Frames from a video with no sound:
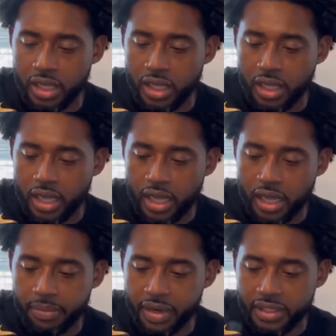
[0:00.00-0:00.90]

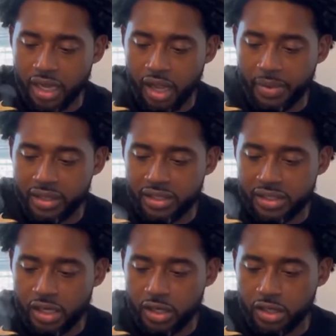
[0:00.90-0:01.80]
But it's all about this
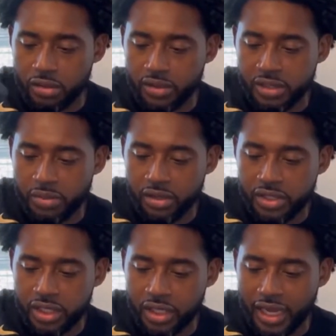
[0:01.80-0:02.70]
circular wrist motion,
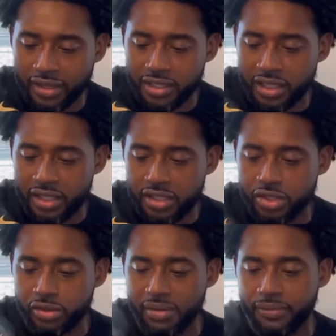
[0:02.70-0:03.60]
and I'll just let this
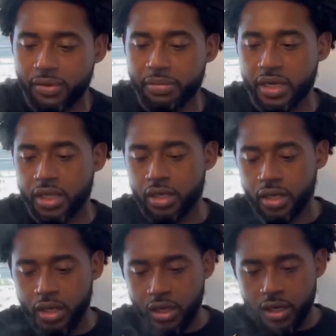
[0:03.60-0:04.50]
drip for a minute.
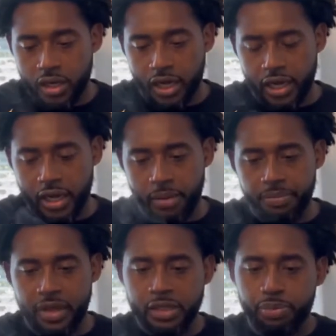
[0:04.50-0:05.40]
It's
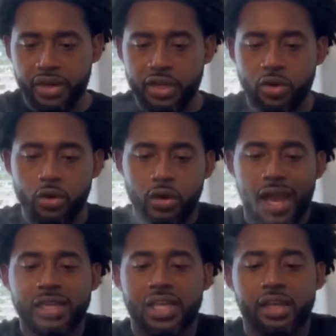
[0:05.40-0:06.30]
pretty cool. Actually,
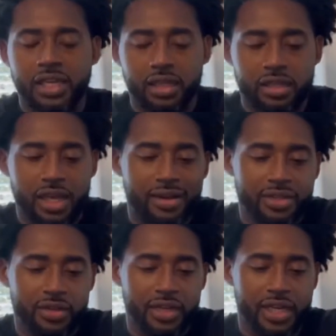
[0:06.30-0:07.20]
I'll take this off so you
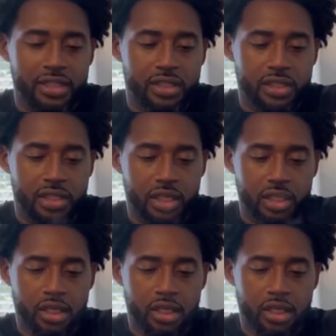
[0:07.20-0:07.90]
can actually see it.